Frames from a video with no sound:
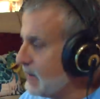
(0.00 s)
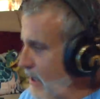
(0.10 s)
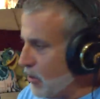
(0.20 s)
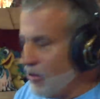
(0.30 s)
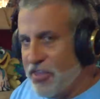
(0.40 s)

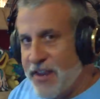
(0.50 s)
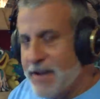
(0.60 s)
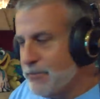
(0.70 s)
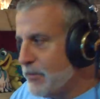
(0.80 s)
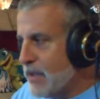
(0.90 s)
that whole
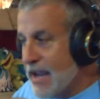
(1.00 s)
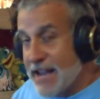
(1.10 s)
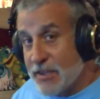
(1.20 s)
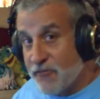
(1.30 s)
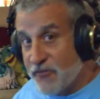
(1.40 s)
thing
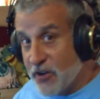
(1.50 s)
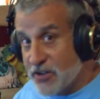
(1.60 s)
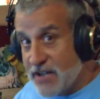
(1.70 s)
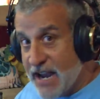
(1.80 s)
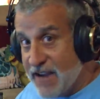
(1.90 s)
at the
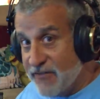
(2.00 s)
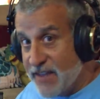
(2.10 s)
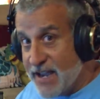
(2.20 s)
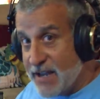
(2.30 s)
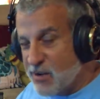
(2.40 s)
first half of
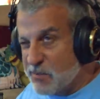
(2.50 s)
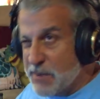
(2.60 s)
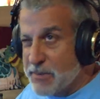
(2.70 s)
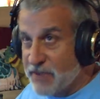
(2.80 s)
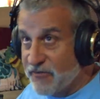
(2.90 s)
that or
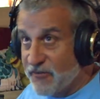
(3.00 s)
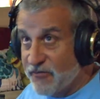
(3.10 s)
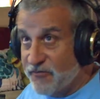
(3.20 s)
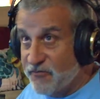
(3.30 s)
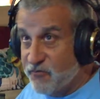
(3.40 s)
maybe the
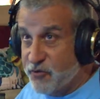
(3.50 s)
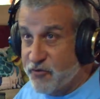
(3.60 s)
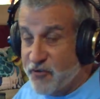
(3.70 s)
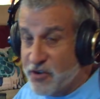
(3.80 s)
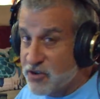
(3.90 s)

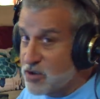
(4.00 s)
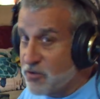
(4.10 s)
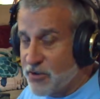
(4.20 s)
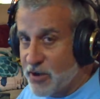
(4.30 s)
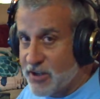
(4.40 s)
first two
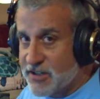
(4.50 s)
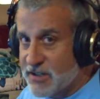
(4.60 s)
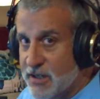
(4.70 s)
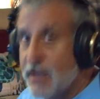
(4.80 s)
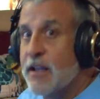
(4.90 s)

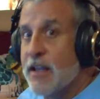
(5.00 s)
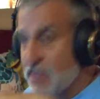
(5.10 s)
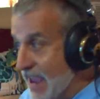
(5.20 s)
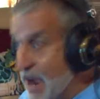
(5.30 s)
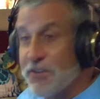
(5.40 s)
thirds
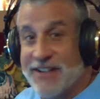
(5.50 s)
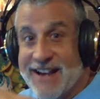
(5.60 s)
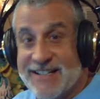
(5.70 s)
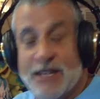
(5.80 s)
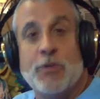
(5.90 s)
that was
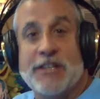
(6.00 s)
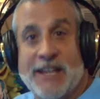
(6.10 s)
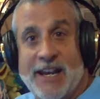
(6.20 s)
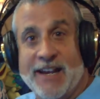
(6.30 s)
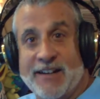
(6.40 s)
accented with the
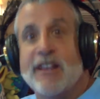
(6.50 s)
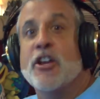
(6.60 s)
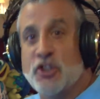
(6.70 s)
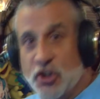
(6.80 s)
kick